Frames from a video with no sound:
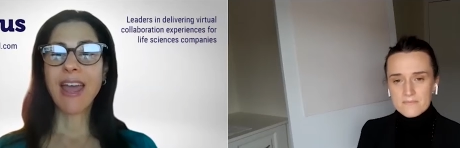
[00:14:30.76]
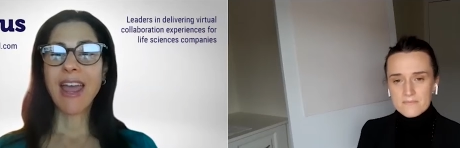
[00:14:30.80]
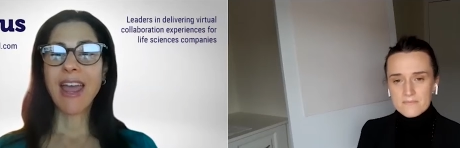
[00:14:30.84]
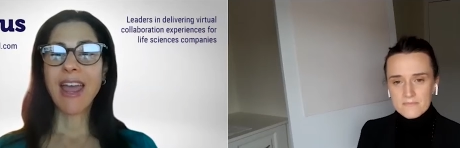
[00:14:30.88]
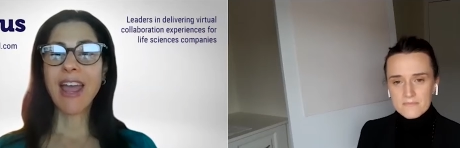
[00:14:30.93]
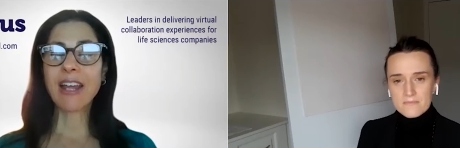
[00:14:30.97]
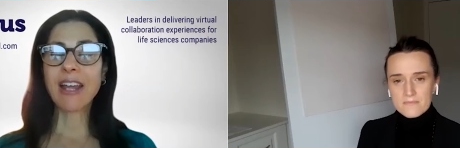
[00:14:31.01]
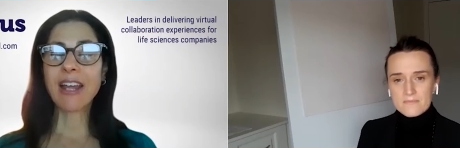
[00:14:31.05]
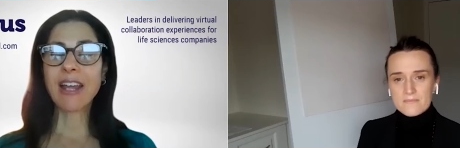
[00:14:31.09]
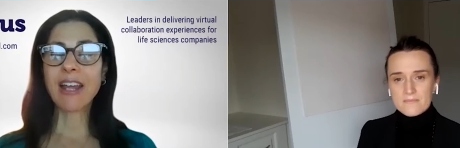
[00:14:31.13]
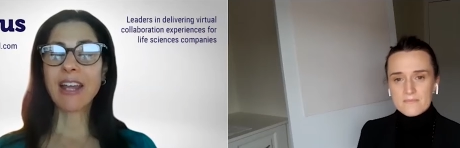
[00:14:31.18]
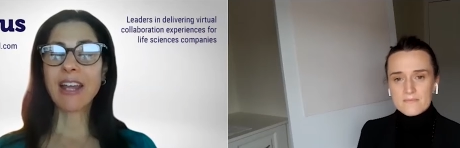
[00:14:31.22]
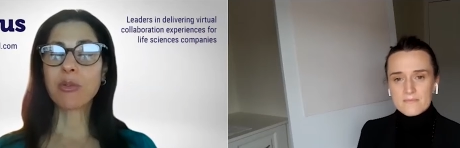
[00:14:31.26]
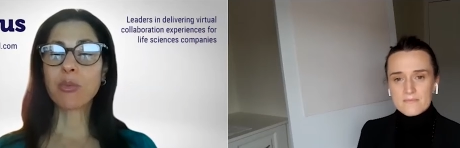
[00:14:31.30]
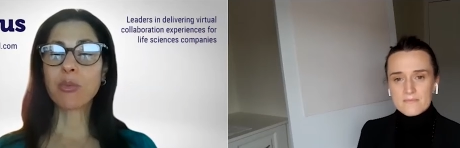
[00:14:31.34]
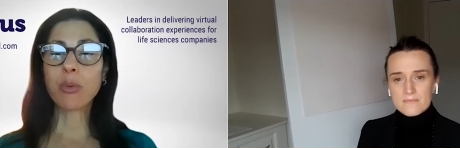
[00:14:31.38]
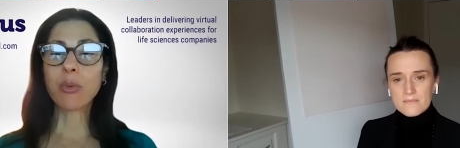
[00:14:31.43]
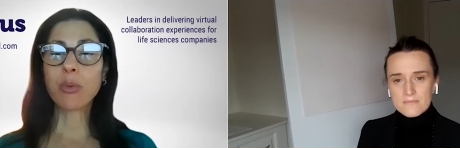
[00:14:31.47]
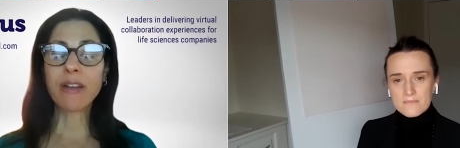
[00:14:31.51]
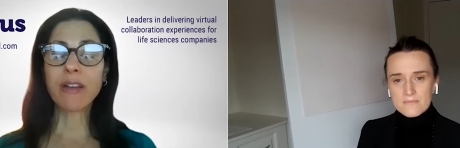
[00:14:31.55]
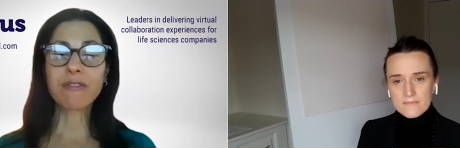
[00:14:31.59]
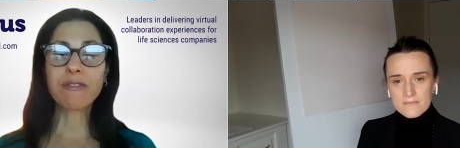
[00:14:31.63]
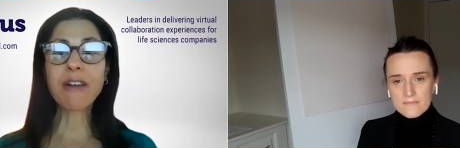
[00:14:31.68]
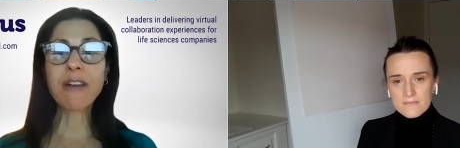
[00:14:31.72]
Speaker 1: And we have
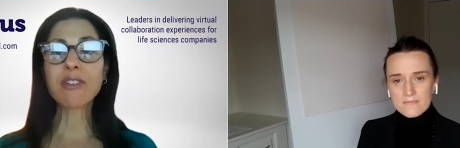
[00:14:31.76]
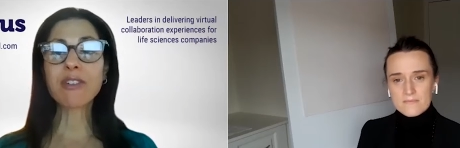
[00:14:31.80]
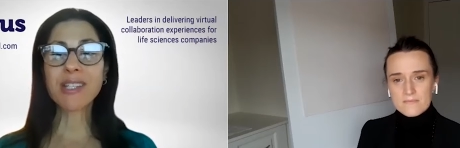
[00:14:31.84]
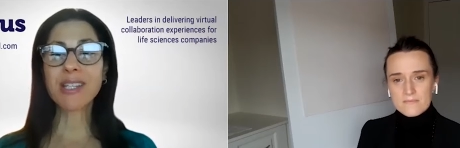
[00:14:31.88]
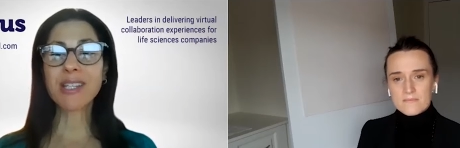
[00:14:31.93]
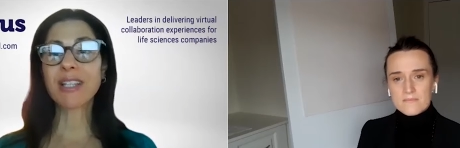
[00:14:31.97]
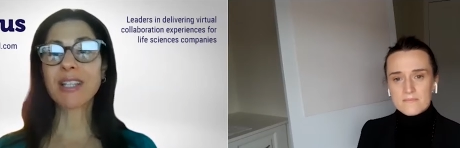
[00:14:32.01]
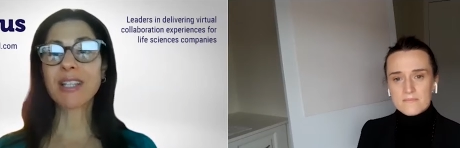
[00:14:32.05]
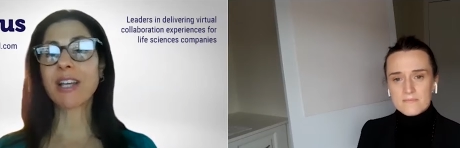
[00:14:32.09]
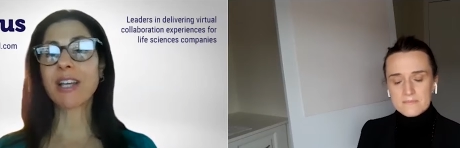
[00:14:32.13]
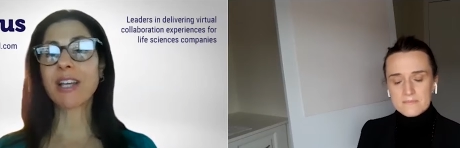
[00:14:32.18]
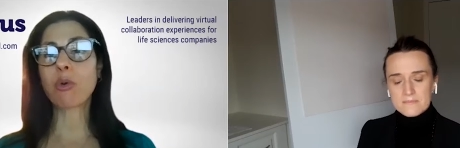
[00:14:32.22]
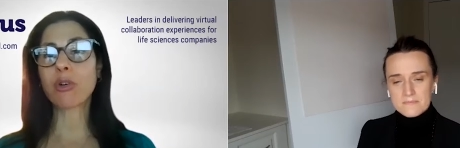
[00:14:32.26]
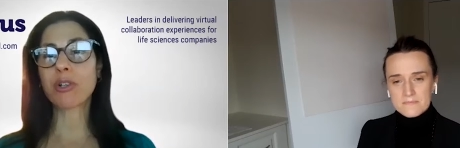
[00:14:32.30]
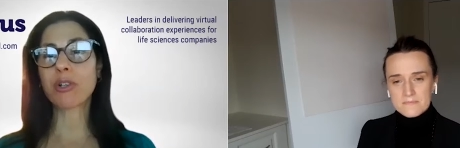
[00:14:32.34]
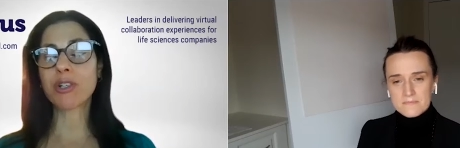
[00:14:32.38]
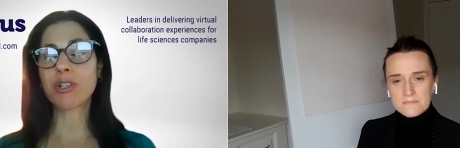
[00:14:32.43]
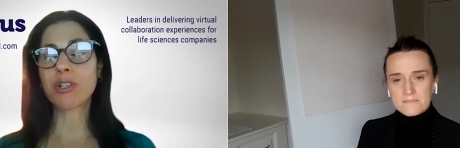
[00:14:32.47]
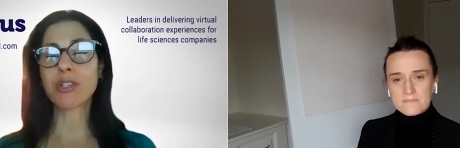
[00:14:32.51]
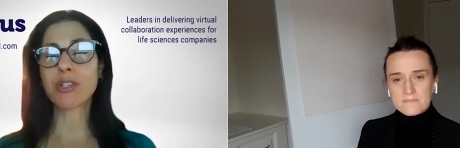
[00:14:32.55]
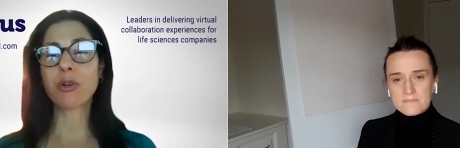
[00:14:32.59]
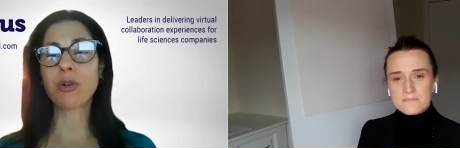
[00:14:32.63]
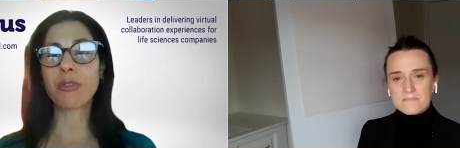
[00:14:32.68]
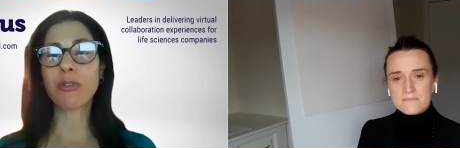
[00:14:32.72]
never seen that more
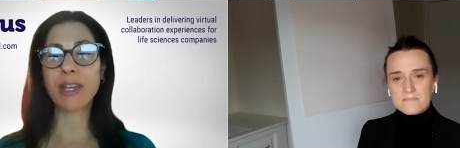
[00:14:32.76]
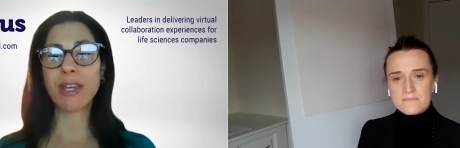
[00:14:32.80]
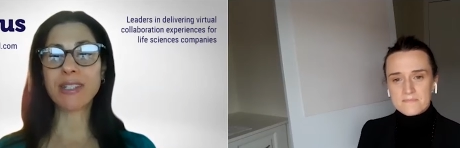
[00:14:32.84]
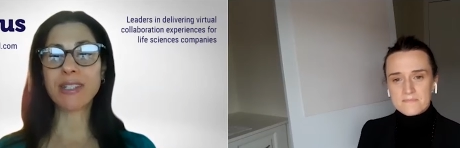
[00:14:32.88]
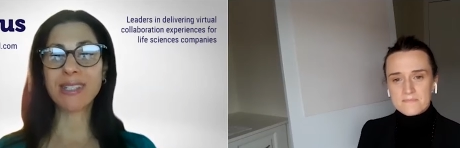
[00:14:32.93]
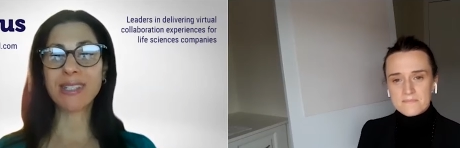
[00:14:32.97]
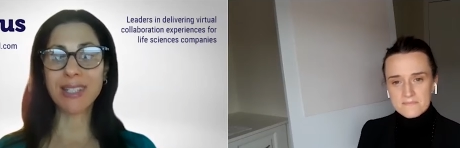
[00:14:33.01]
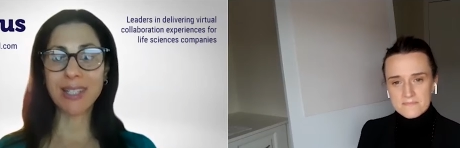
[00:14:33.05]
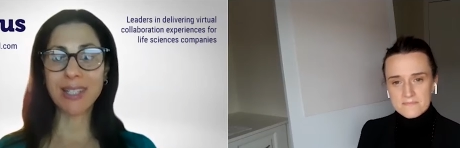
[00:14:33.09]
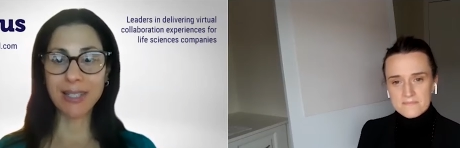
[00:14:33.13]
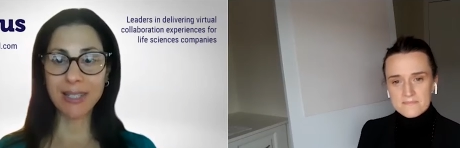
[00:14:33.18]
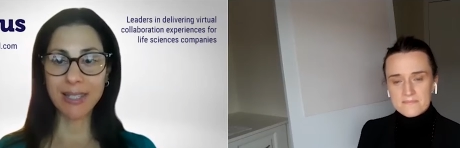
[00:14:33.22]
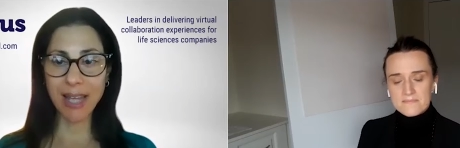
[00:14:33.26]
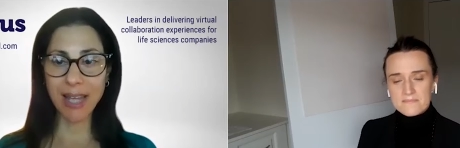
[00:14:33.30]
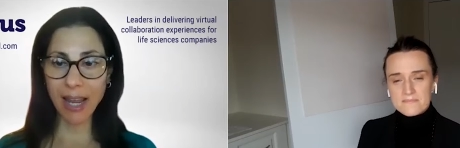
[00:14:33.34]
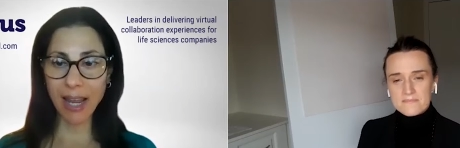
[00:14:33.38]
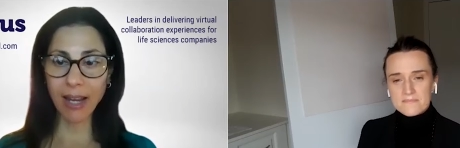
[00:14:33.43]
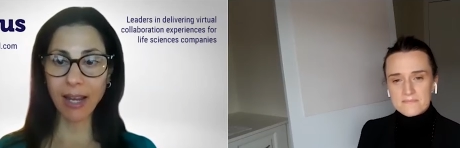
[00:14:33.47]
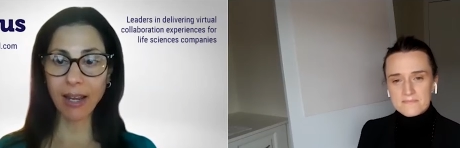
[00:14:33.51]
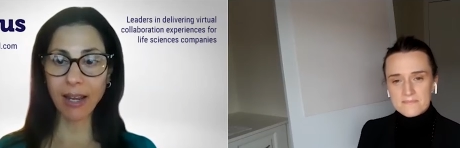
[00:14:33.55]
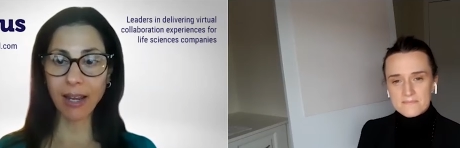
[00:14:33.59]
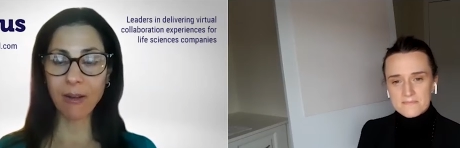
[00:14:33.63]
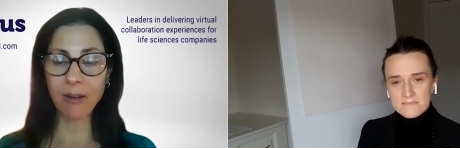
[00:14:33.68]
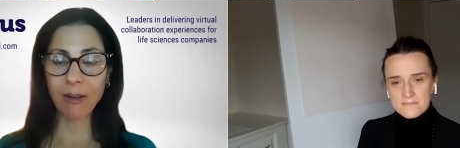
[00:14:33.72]
so than
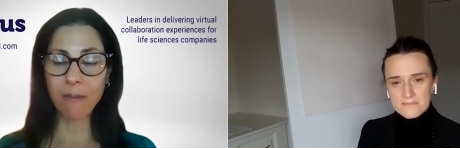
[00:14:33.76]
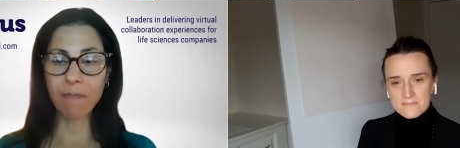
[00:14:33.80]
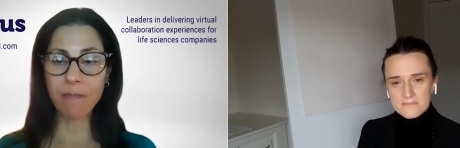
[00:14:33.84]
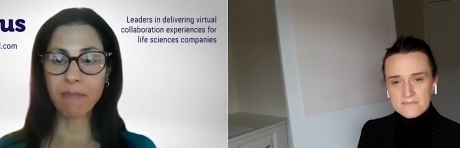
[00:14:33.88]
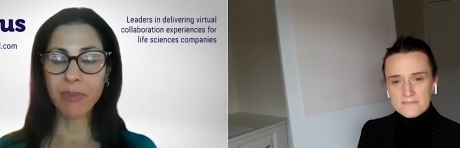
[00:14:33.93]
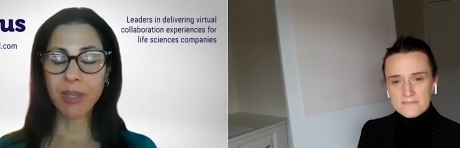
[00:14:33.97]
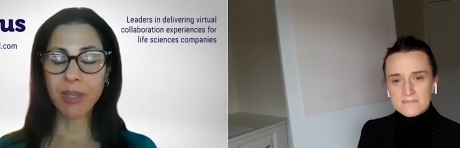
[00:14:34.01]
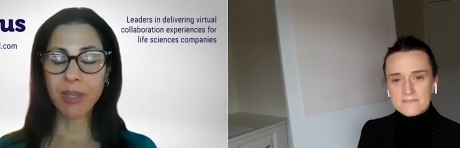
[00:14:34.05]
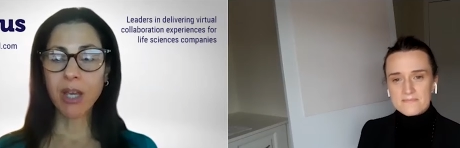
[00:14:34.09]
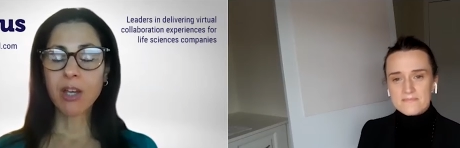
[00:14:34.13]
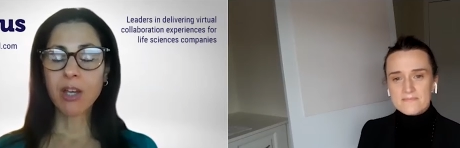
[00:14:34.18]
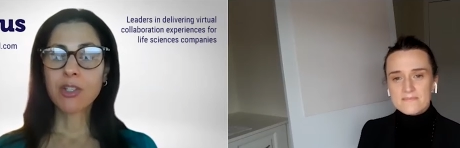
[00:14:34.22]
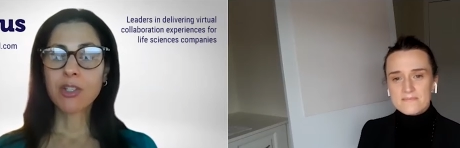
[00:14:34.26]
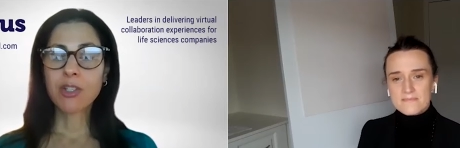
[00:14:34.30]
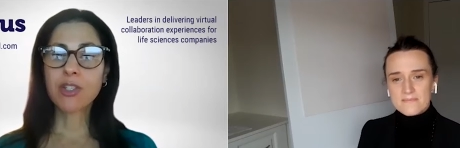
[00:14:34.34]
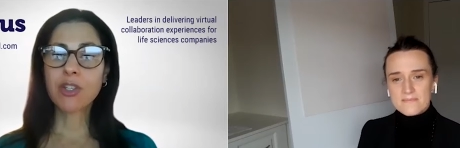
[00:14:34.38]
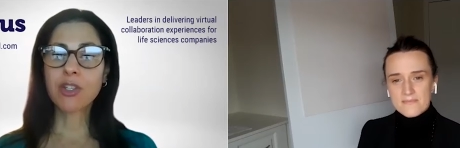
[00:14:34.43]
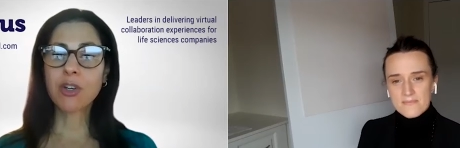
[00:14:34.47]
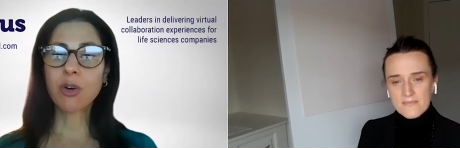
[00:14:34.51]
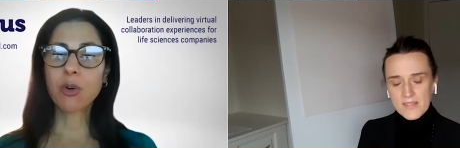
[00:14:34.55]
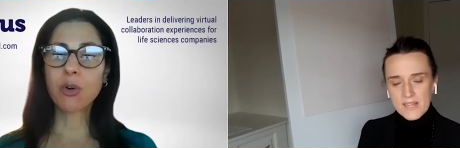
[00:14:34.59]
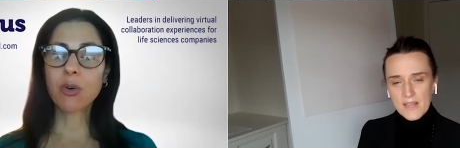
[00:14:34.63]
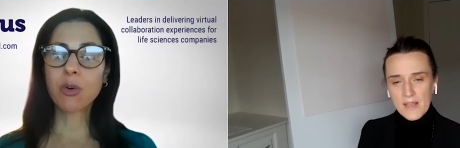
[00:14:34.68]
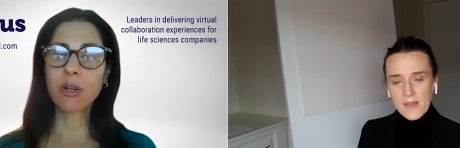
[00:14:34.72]
today
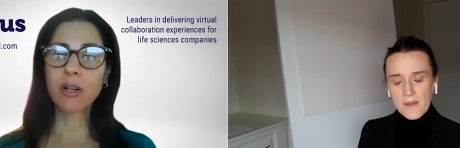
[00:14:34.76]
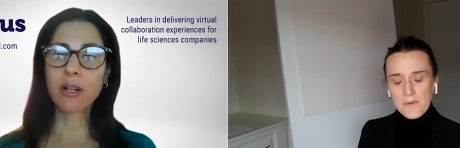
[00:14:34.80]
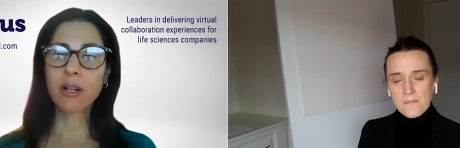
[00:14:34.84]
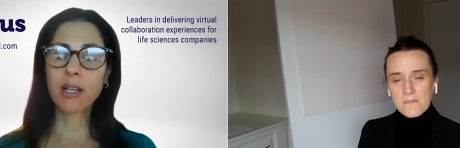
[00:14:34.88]
so, yeah.